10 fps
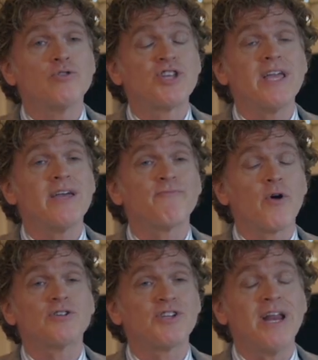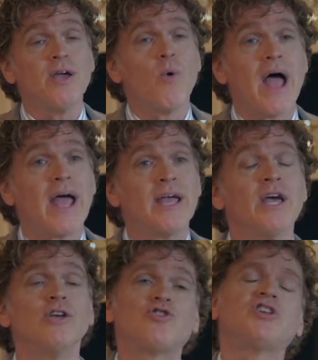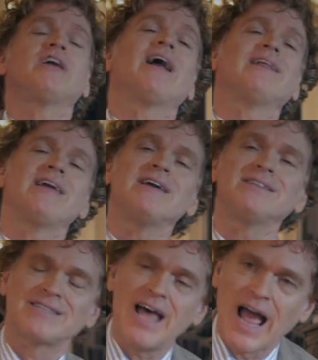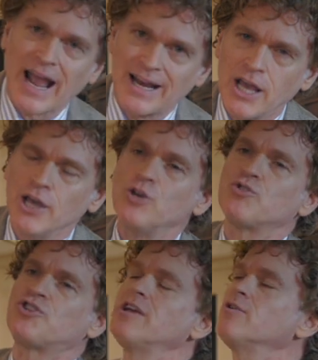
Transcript: see it first anyway. Yeah. You see it on the inside. You see